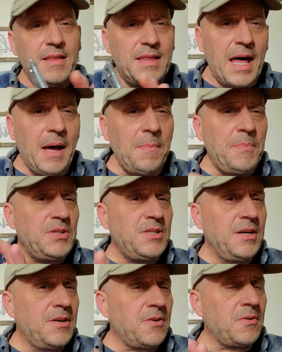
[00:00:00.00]
that
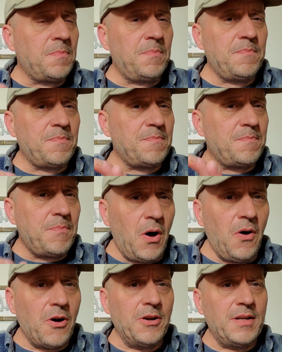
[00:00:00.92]
particular
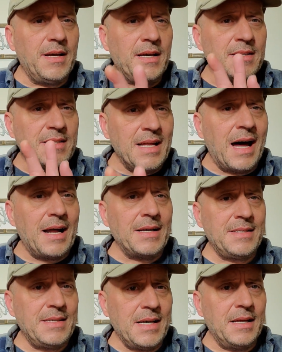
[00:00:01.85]
part is not a
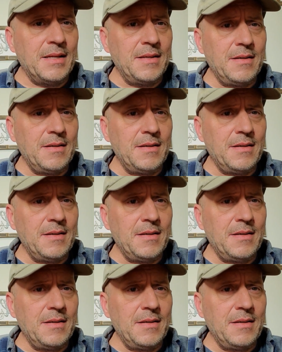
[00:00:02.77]
sin.